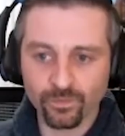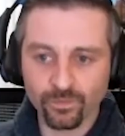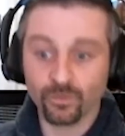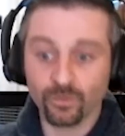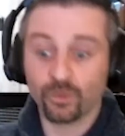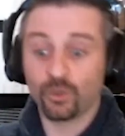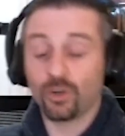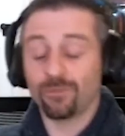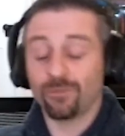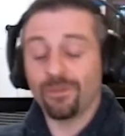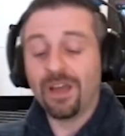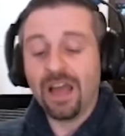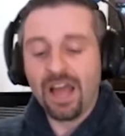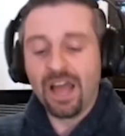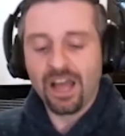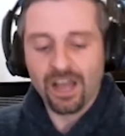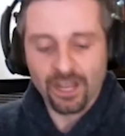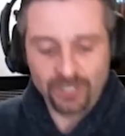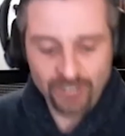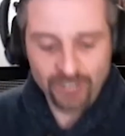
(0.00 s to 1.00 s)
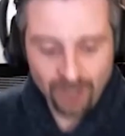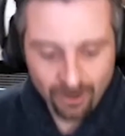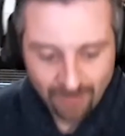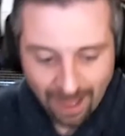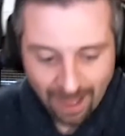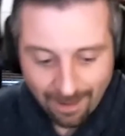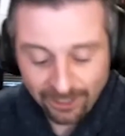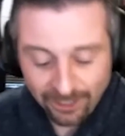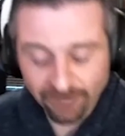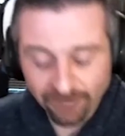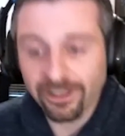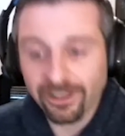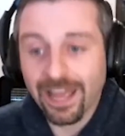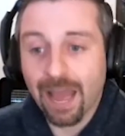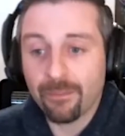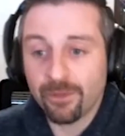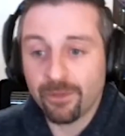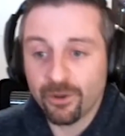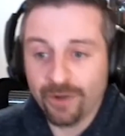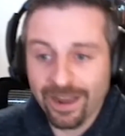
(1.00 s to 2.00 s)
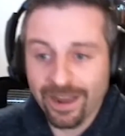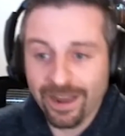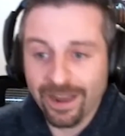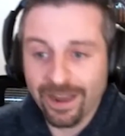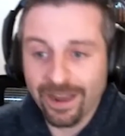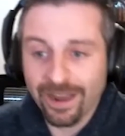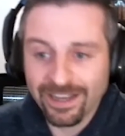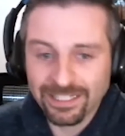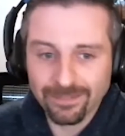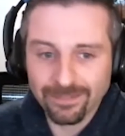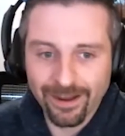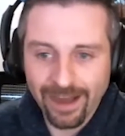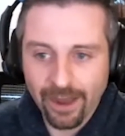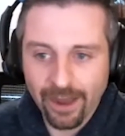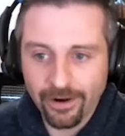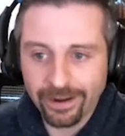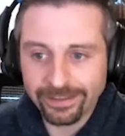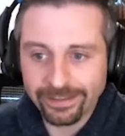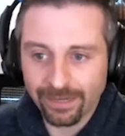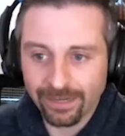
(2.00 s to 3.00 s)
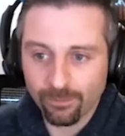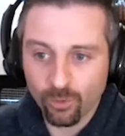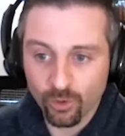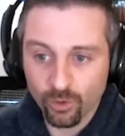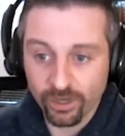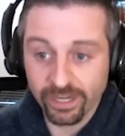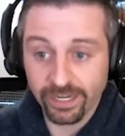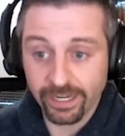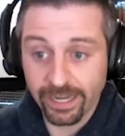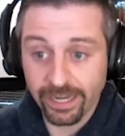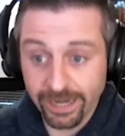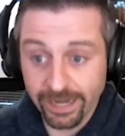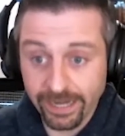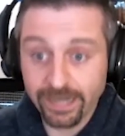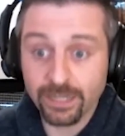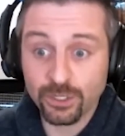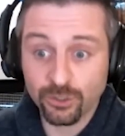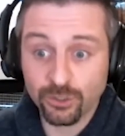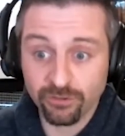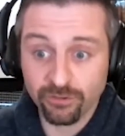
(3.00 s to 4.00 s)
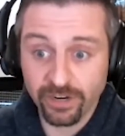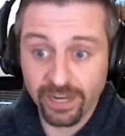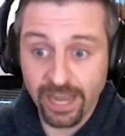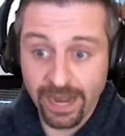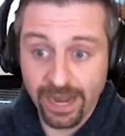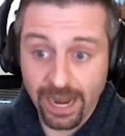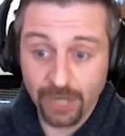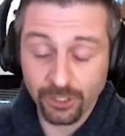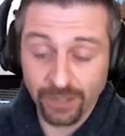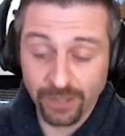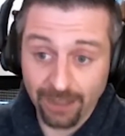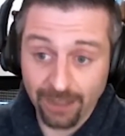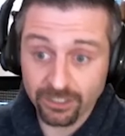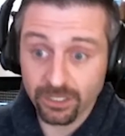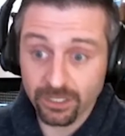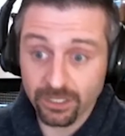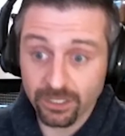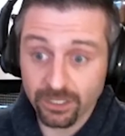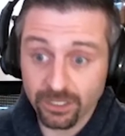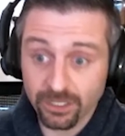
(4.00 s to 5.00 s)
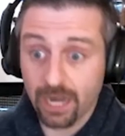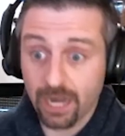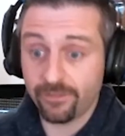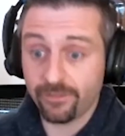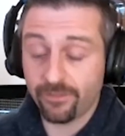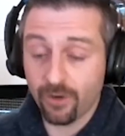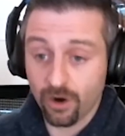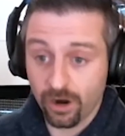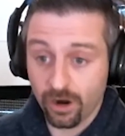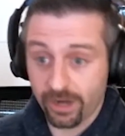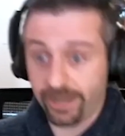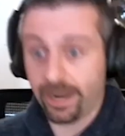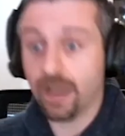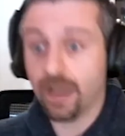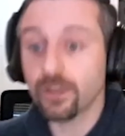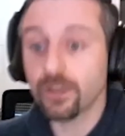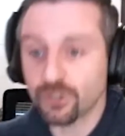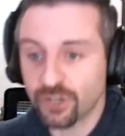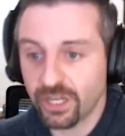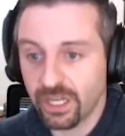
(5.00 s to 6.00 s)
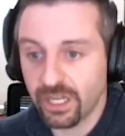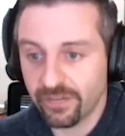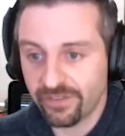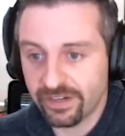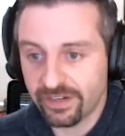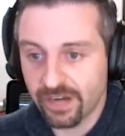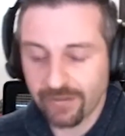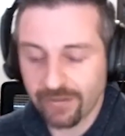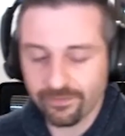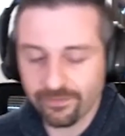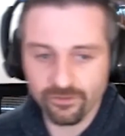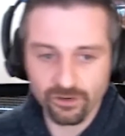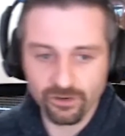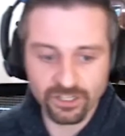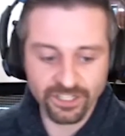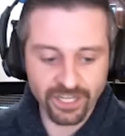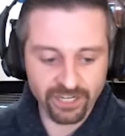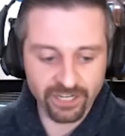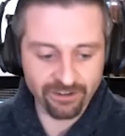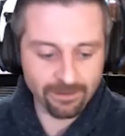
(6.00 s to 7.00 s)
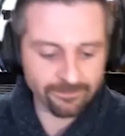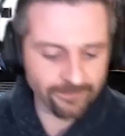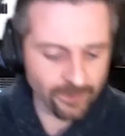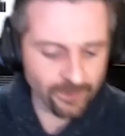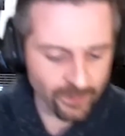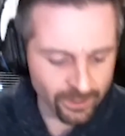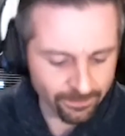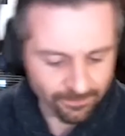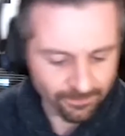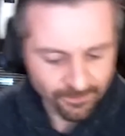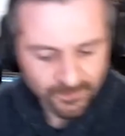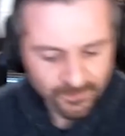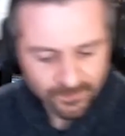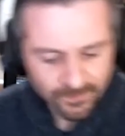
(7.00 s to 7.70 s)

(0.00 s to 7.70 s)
Sure. So I'm actually really happy you asked about how I ended up working in industry and actually outside of archaeology, even not even for a CRM firm.